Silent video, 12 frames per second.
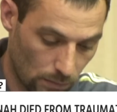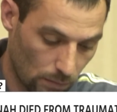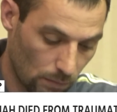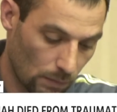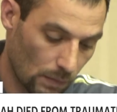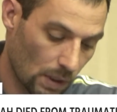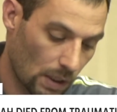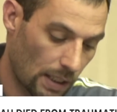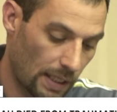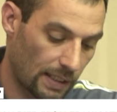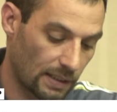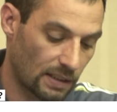her on the
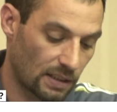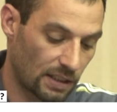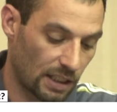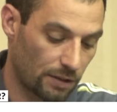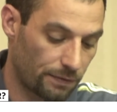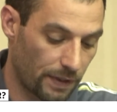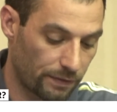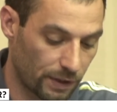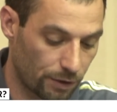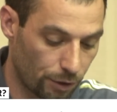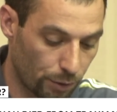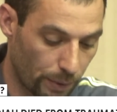couch. I noticed she wasn't
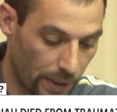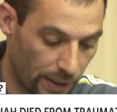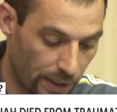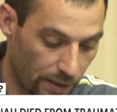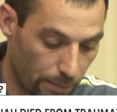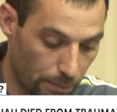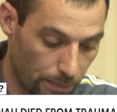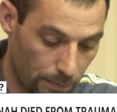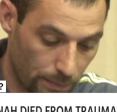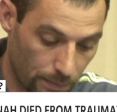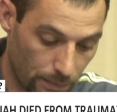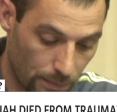responding, and then right.
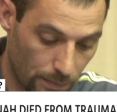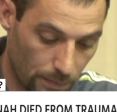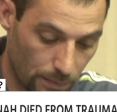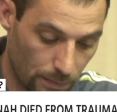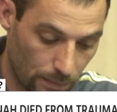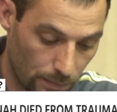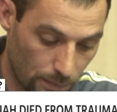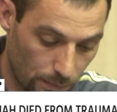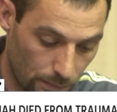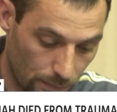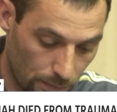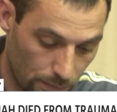I was shaking her, trying
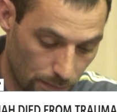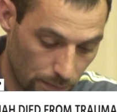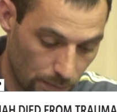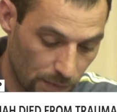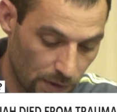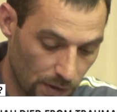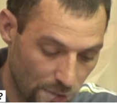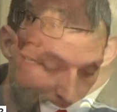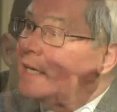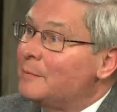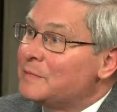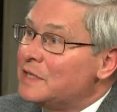to get her to
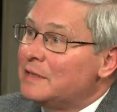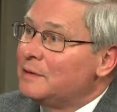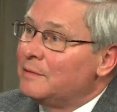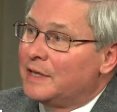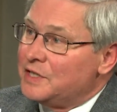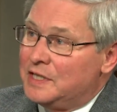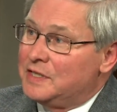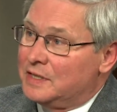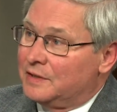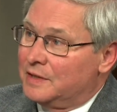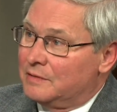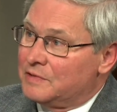come to, and she
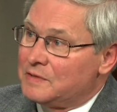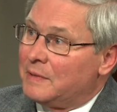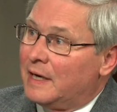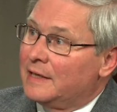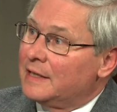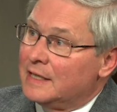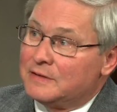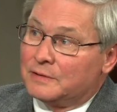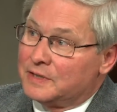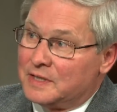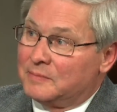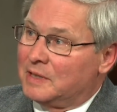still didn't respond. And I
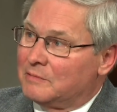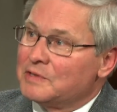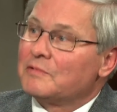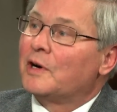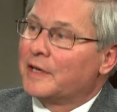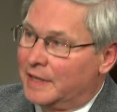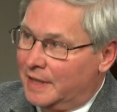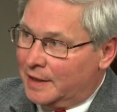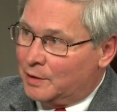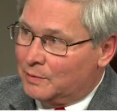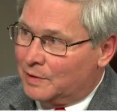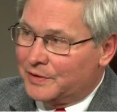thought something was wrong, and then I
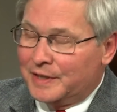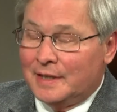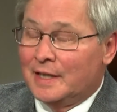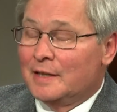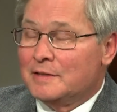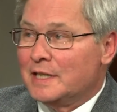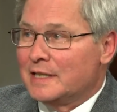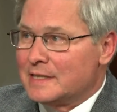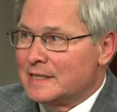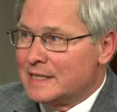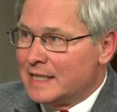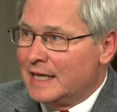called. She
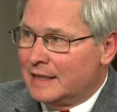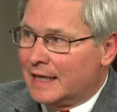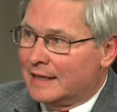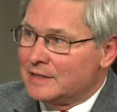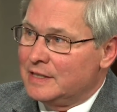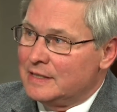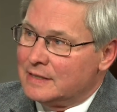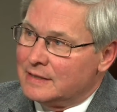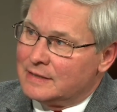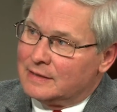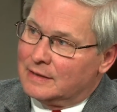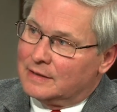doesn't say that. She
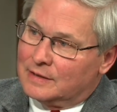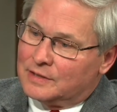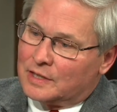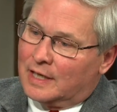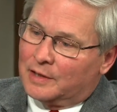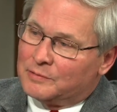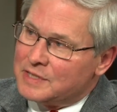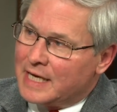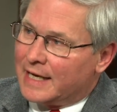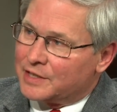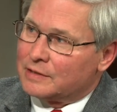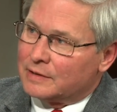says that the child was
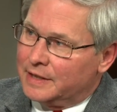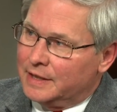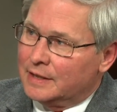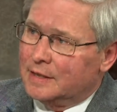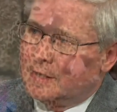actually